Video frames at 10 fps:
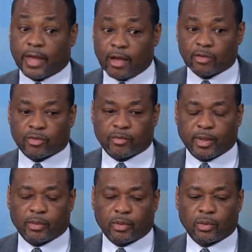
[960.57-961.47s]
thousands of
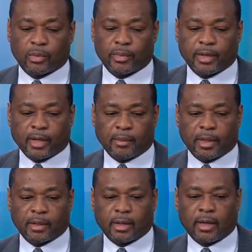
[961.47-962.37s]
people who were
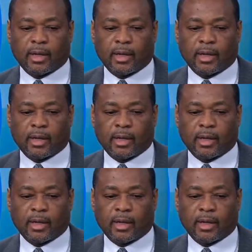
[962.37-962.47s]
becoming